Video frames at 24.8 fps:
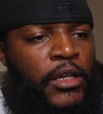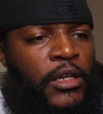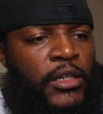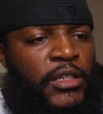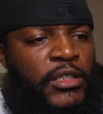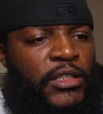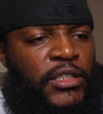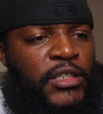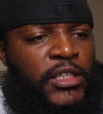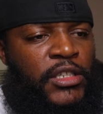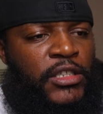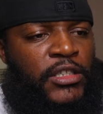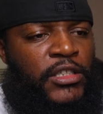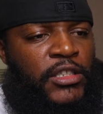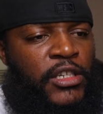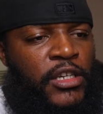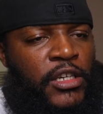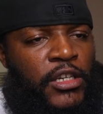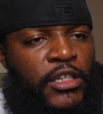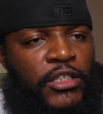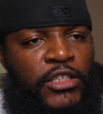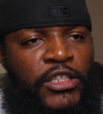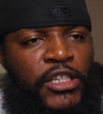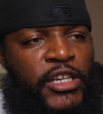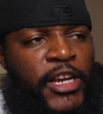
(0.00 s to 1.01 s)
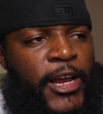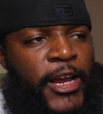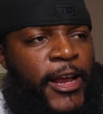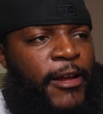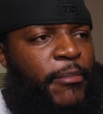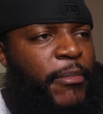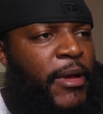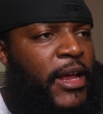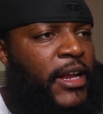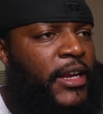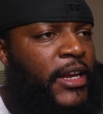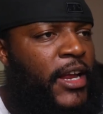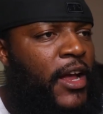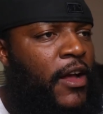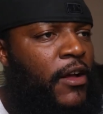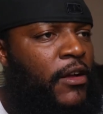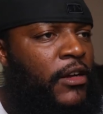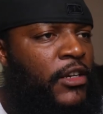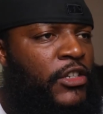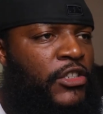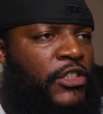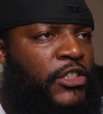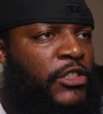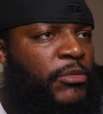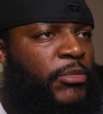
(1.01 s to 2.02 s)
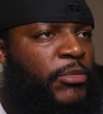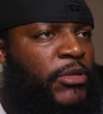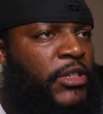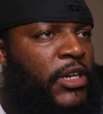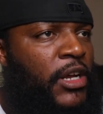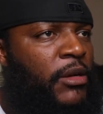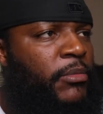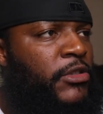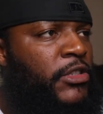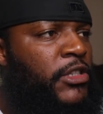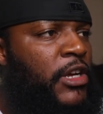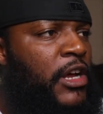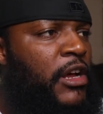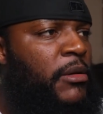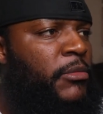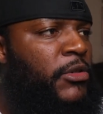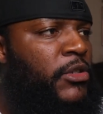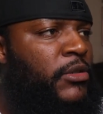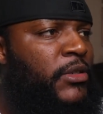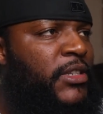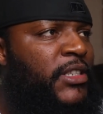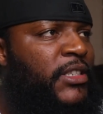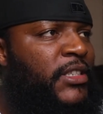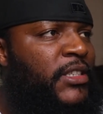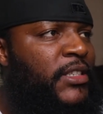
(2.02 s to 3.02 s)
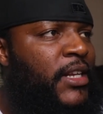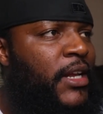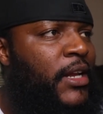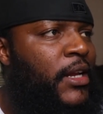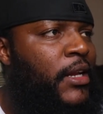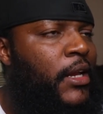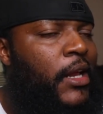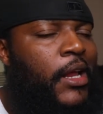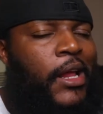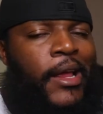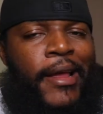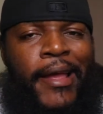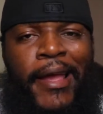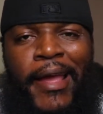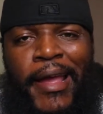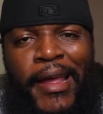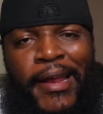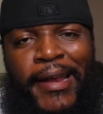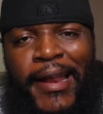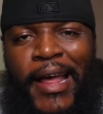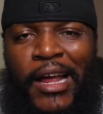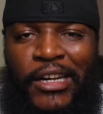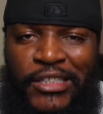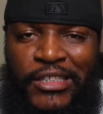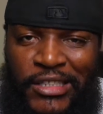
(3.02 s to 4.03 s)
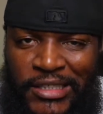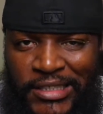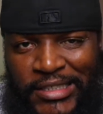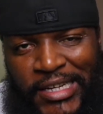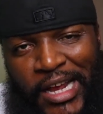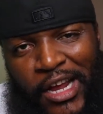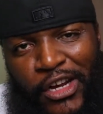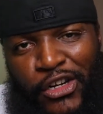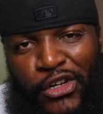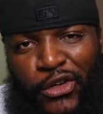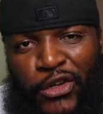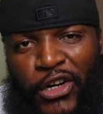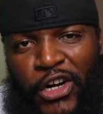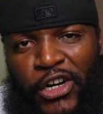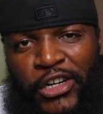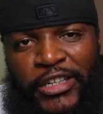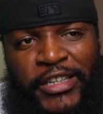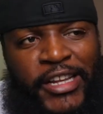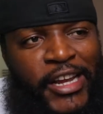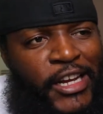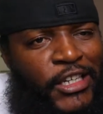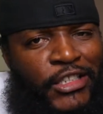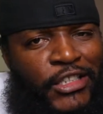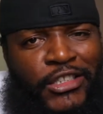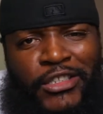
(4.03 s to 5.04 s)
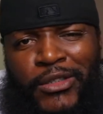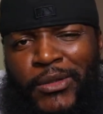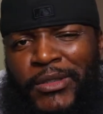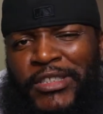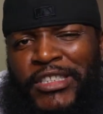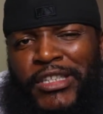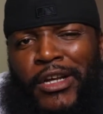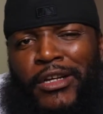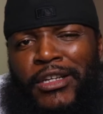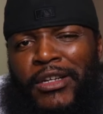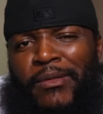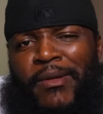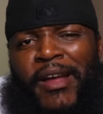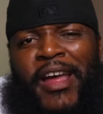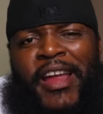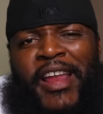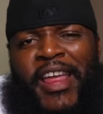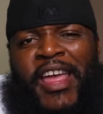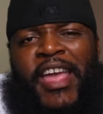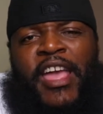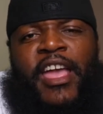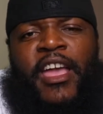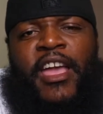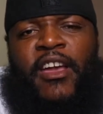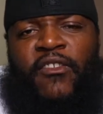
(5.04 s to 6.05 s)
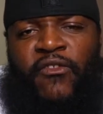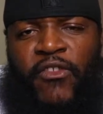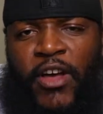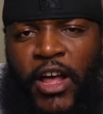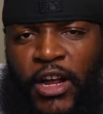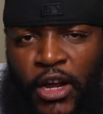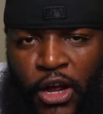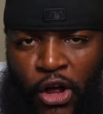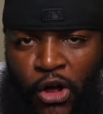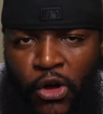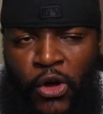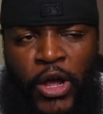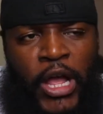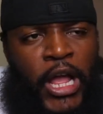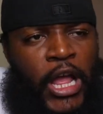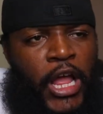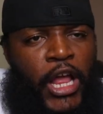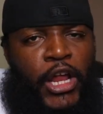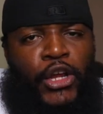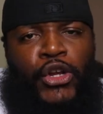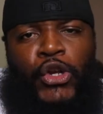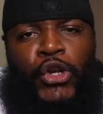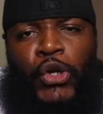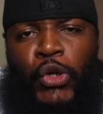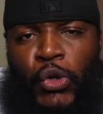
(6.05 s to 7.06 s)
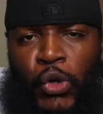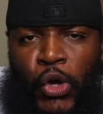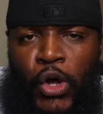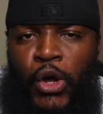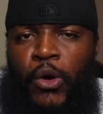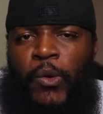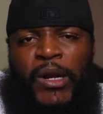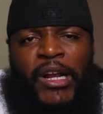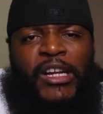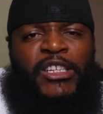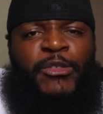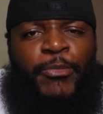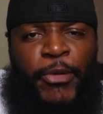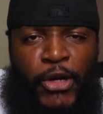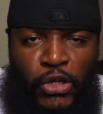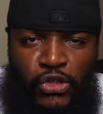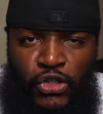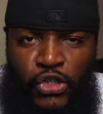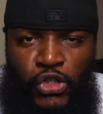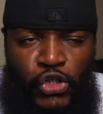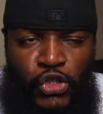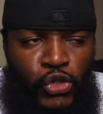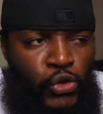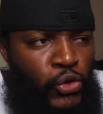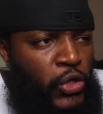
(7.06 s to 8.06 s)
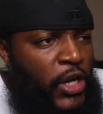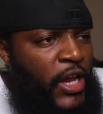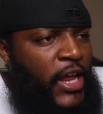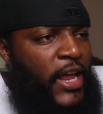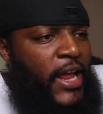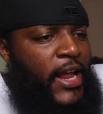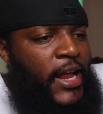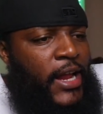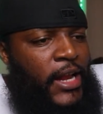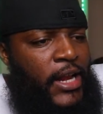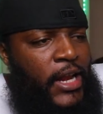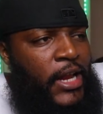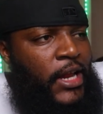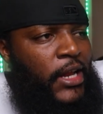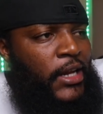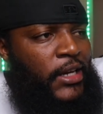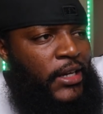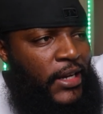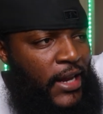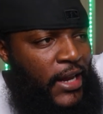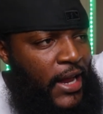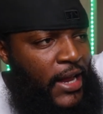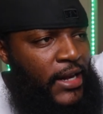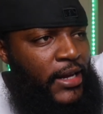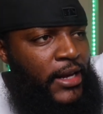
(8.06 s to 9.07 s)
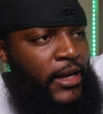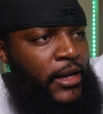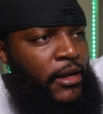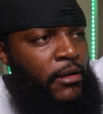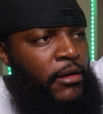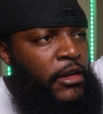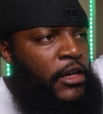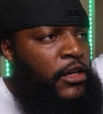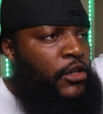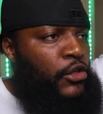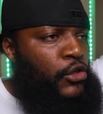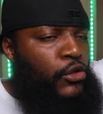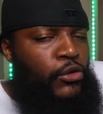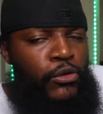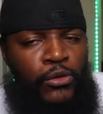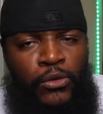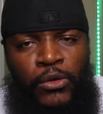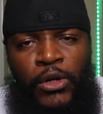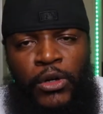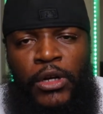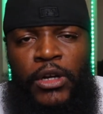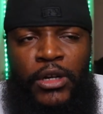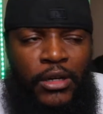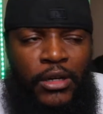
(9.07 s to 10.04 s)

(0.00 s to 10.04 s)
since she came back out, because she's been helping Tom do his thing. And now she's out doing her thing, so it's only right if I go and do what I'm supposed to do and goddamn do